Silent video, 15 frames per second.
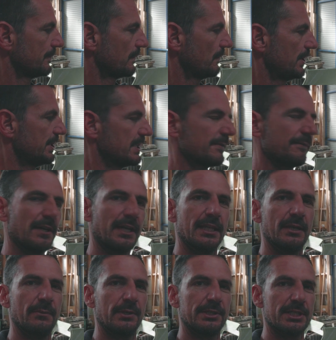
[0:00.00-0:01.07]
we just figured
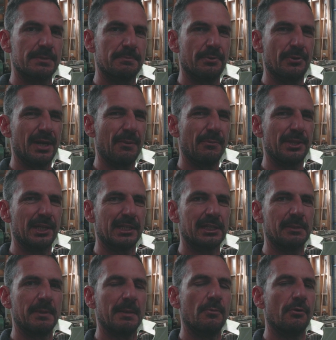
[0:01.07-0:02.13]
that we'd just put up with a
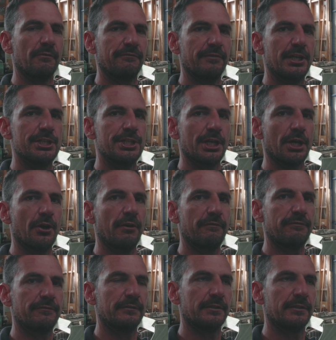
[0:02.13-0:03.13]
little bit more finishing off.